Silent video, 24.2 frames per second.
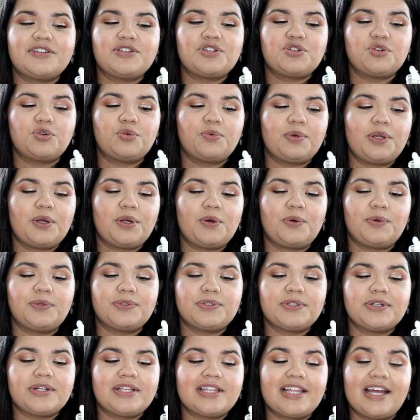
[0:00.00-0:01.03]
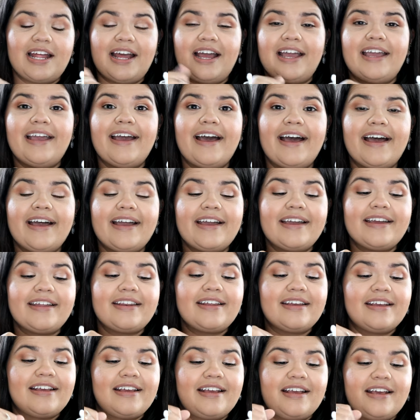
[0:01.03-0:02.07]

the jewelry holder that I had